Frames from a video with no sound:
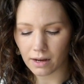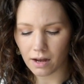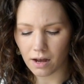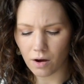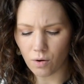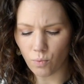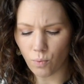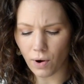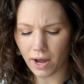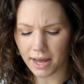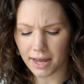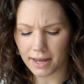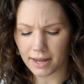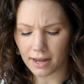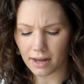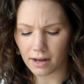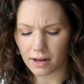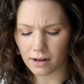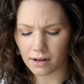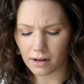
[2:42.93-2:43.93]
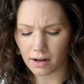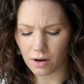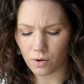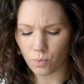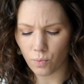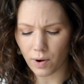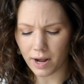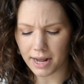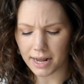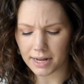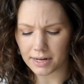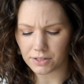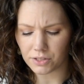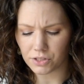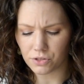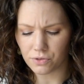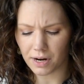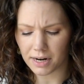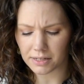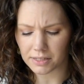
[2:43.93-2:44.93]
"Away, away,
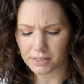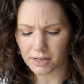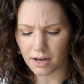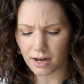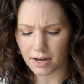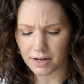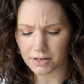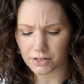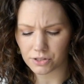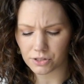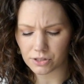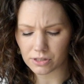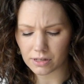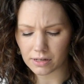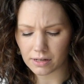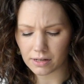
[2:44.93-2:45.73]
do not touch."